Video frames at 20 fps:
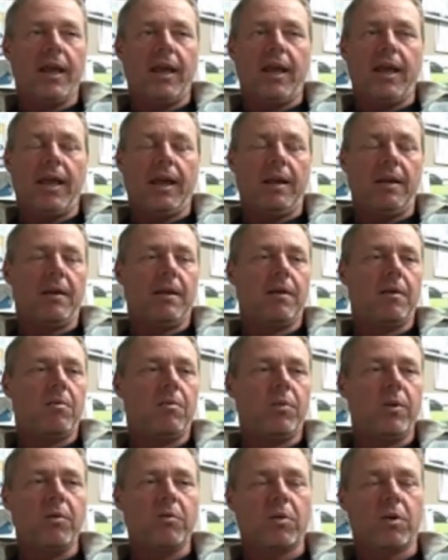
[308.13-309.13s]
and
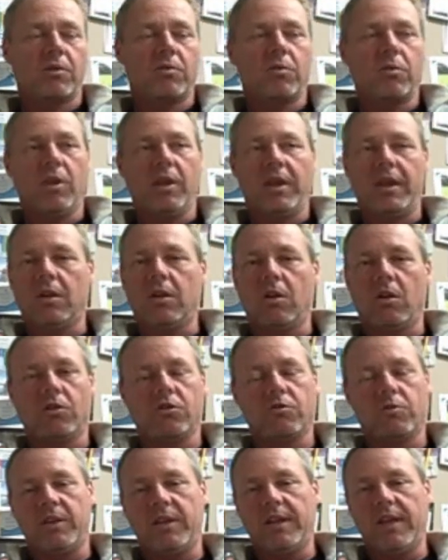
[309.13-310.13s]
we worked really
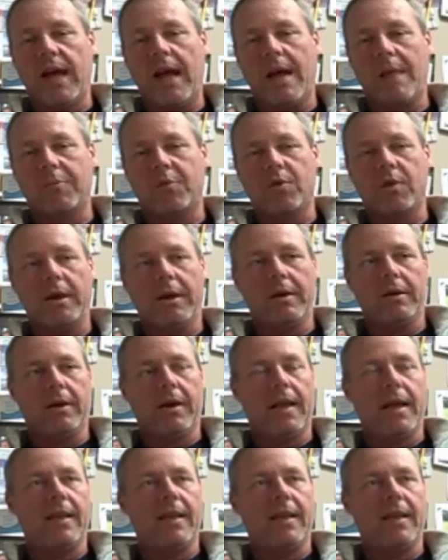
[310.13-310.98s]
close with the operator,